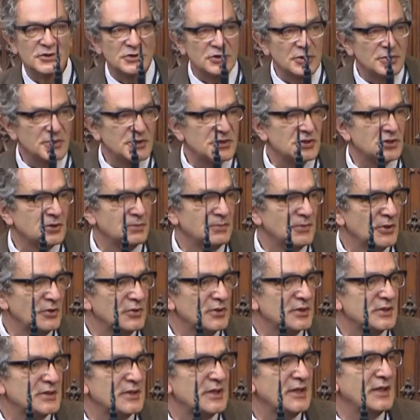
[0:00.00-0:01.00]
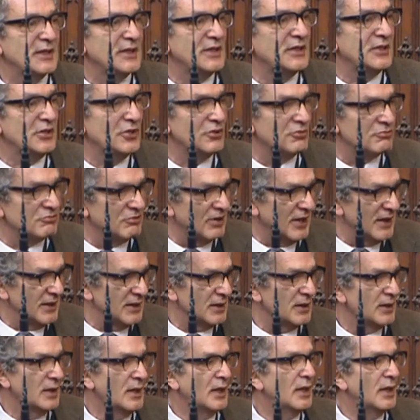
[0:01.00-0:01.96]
Jewish community in Ukraine.